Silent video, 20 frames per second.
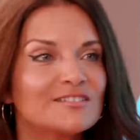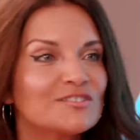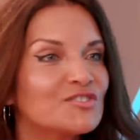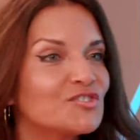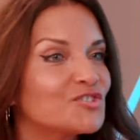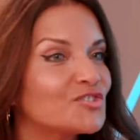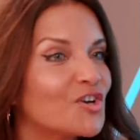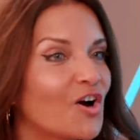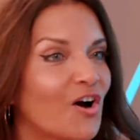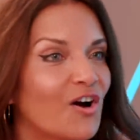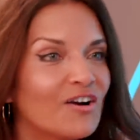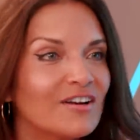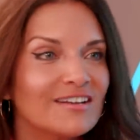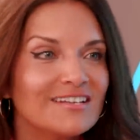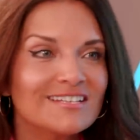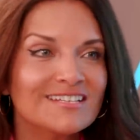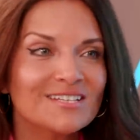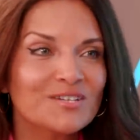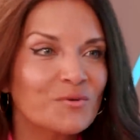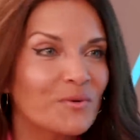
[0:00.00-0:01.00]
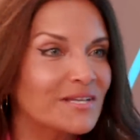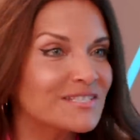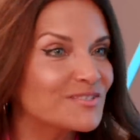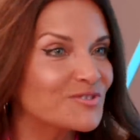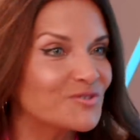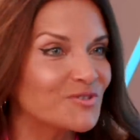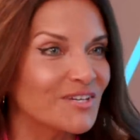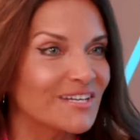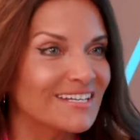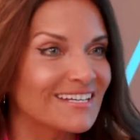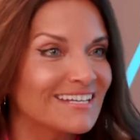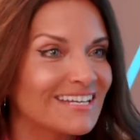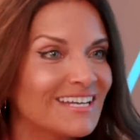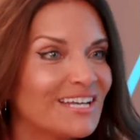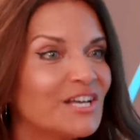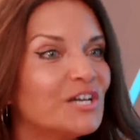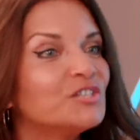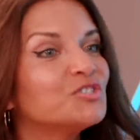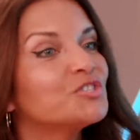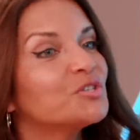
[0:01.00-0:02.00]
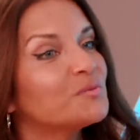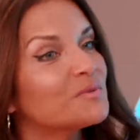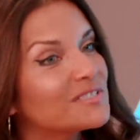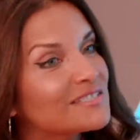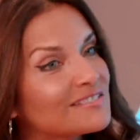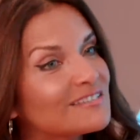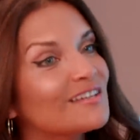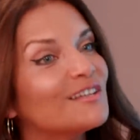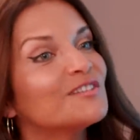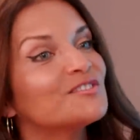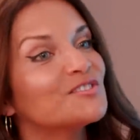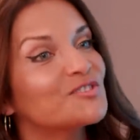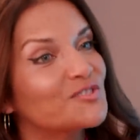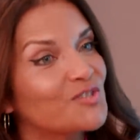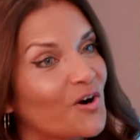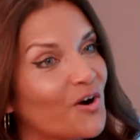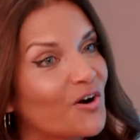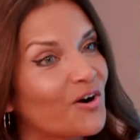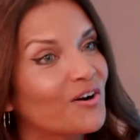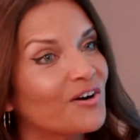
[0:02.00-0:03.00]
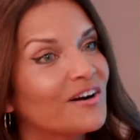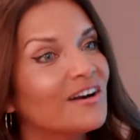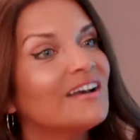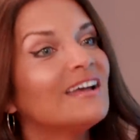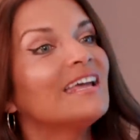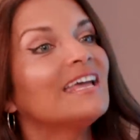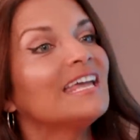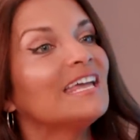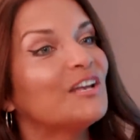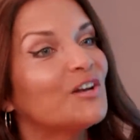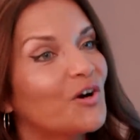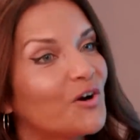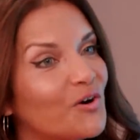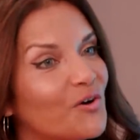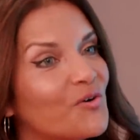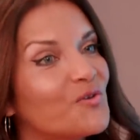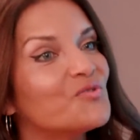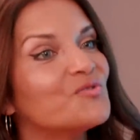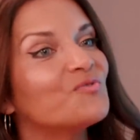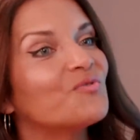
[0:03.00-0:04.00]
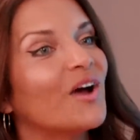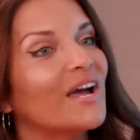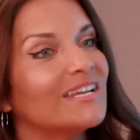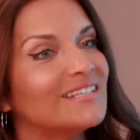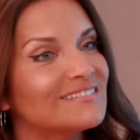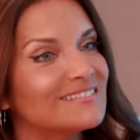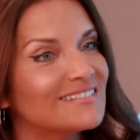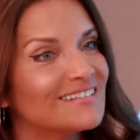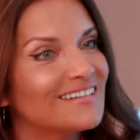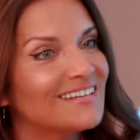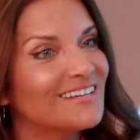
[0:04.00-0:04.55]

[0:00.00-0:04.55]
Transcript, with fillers: a star equestrian, she was still a star in her own right,